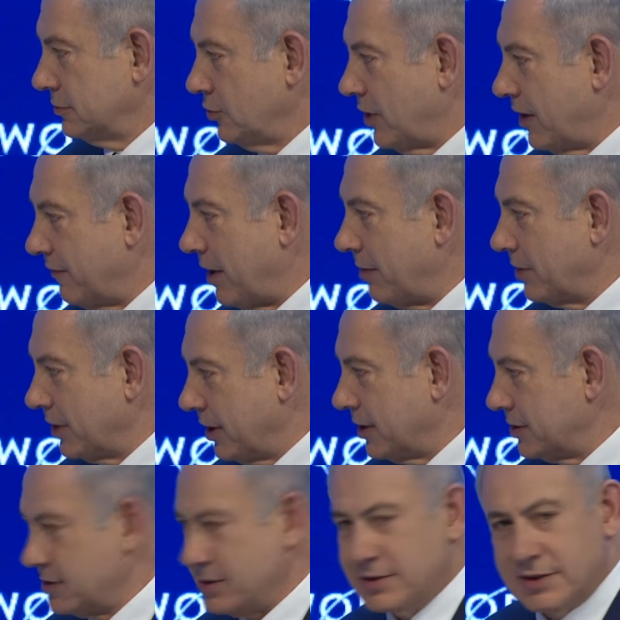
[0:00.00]
You have
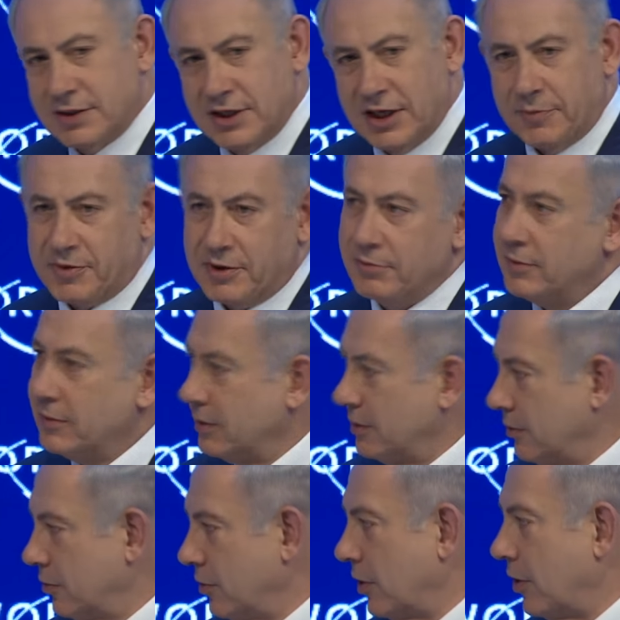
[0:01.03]
obligations, keep them.
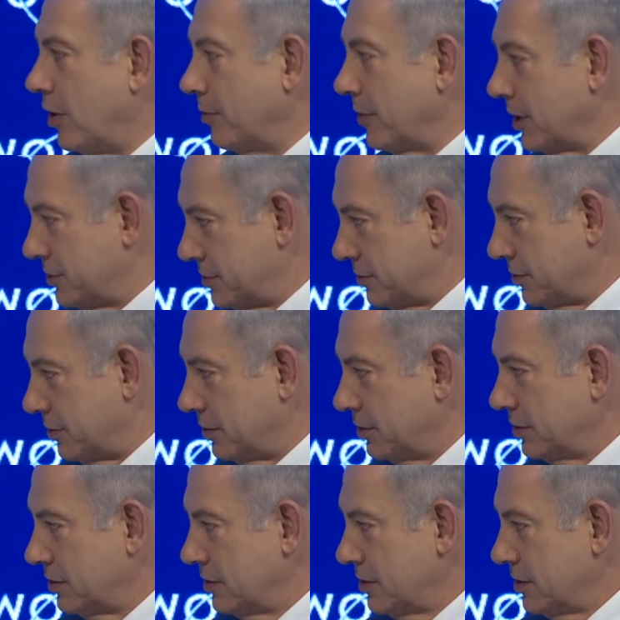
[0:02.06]
We'll all make sure
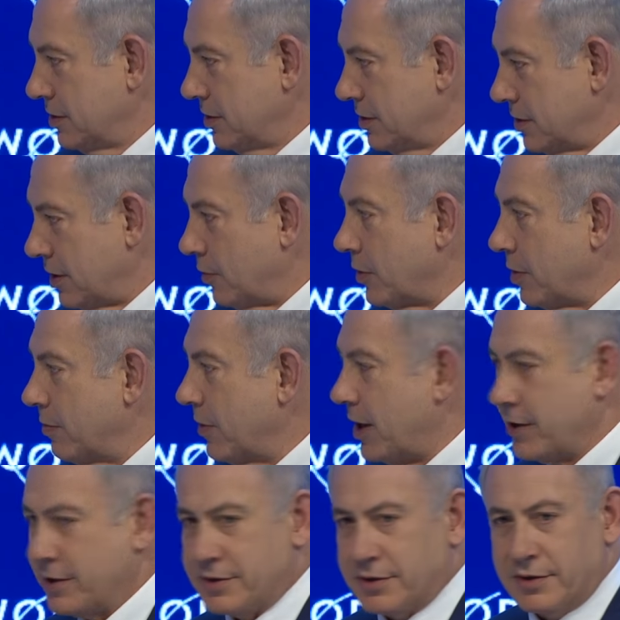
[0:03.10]
that we
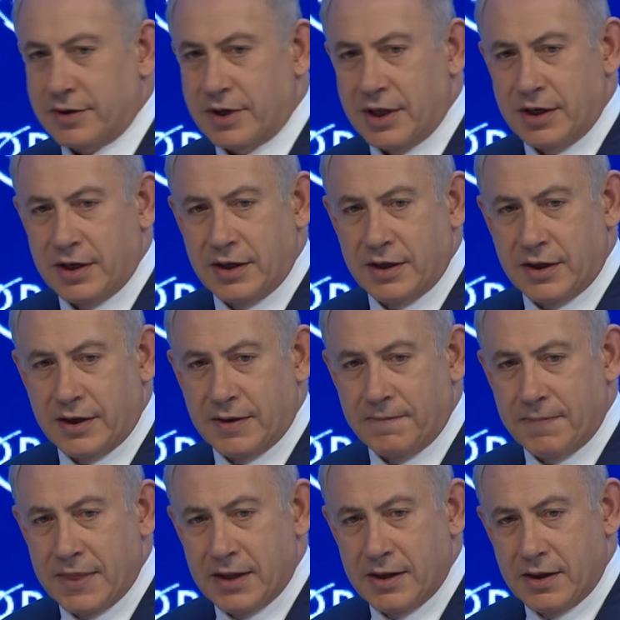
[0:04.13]
monitor any uh,
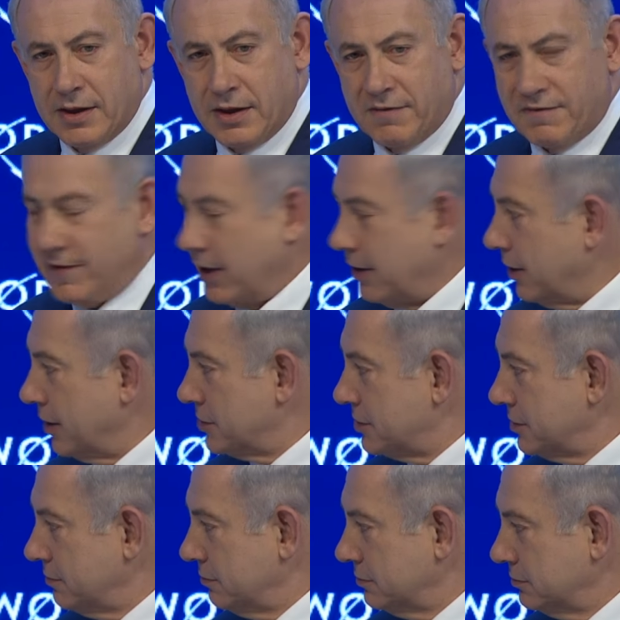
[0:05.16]

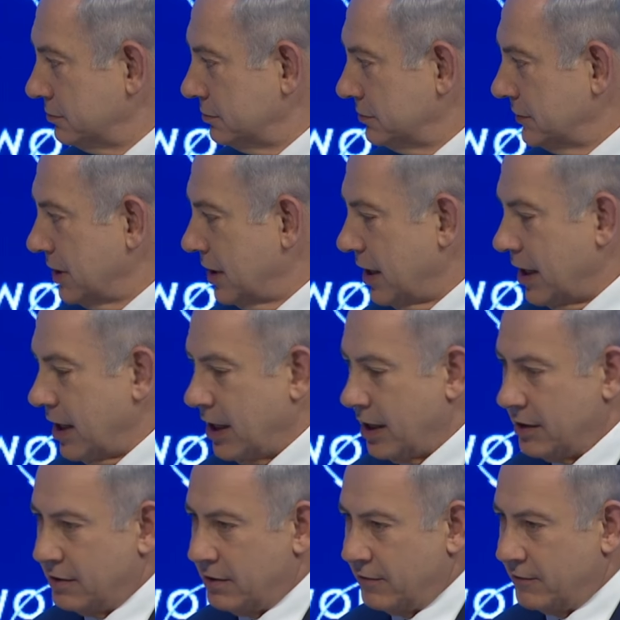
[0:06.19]
violation.
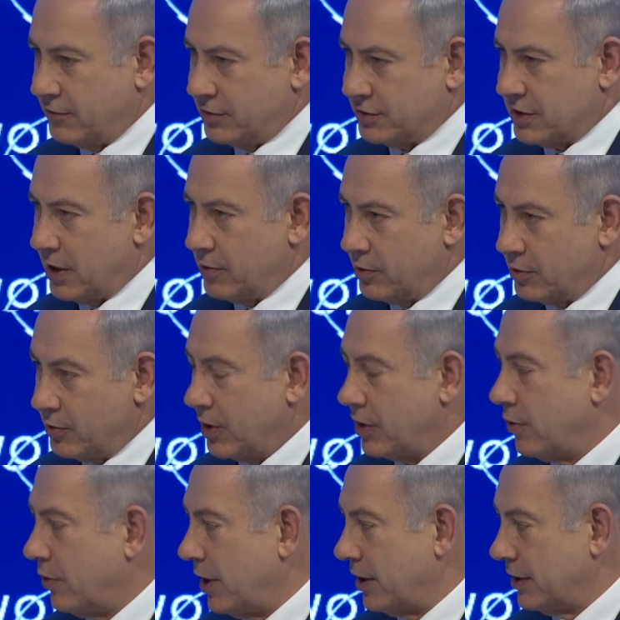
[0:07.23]
And of course, that would
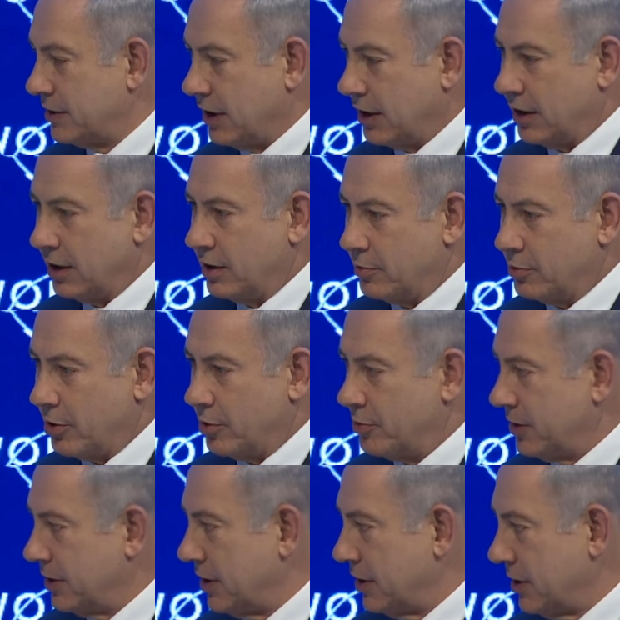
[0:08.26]
require taking
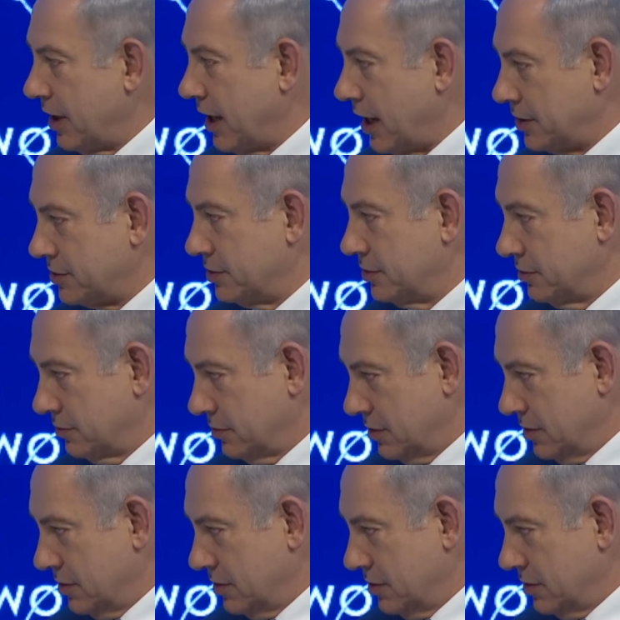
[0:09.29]
appropriate action,